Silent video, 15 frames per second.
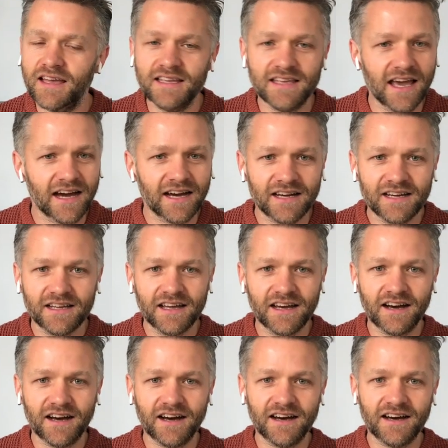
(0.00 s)
Yeah.
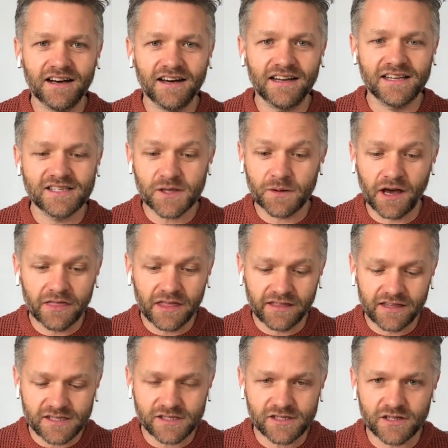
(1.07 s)
Let's do it. I think
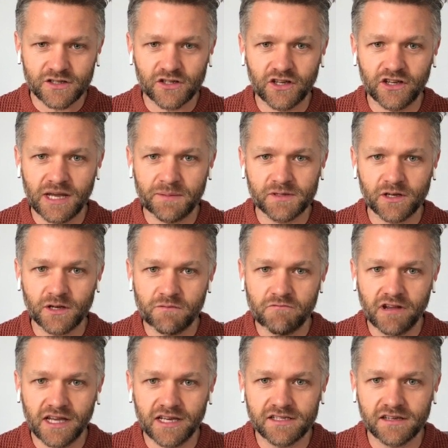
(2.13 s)
this is such a good episode. I'm
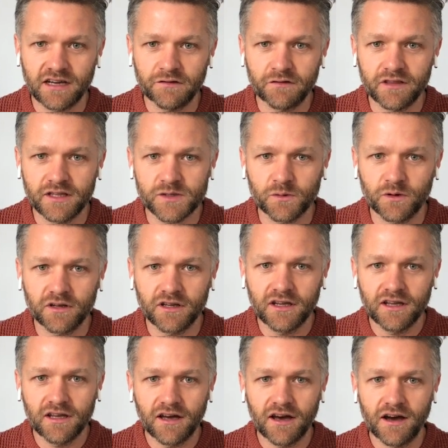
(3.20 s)
really excited for this one.
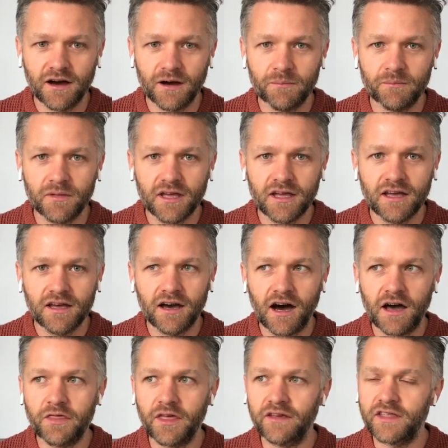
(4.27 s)
I
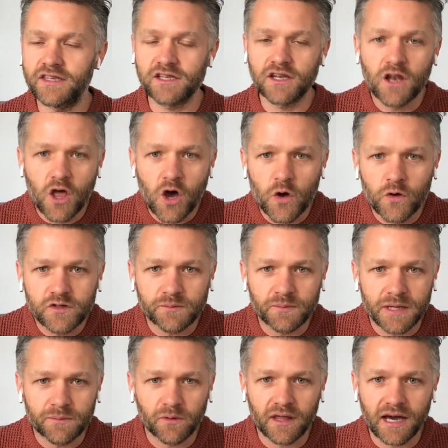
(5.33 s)
think there's loads of
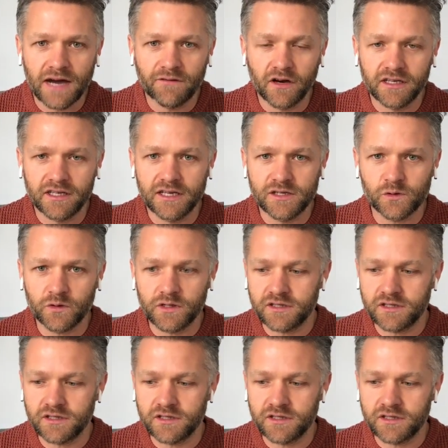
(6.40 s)
people that have ideas all the